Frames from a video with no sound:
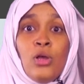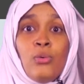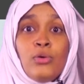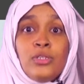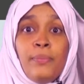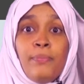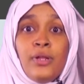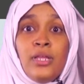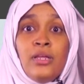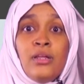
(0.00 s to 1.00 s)
was a
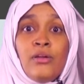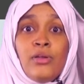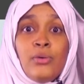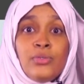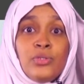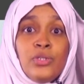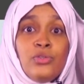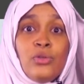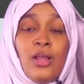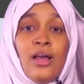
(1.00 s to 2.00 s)
prerequisite
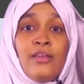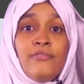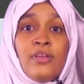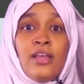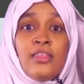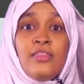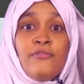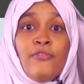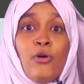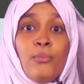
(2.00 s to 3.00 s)
to life, as the
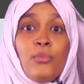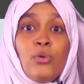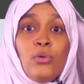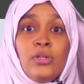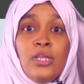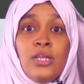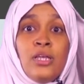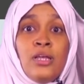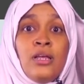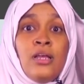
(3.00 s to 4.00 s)
form could
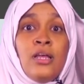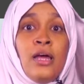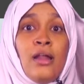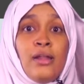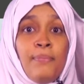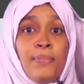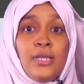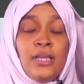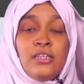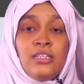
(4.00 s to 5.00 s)

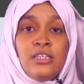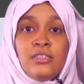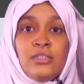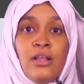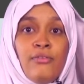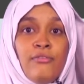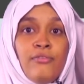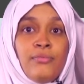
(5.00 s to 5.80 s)
replicate itself.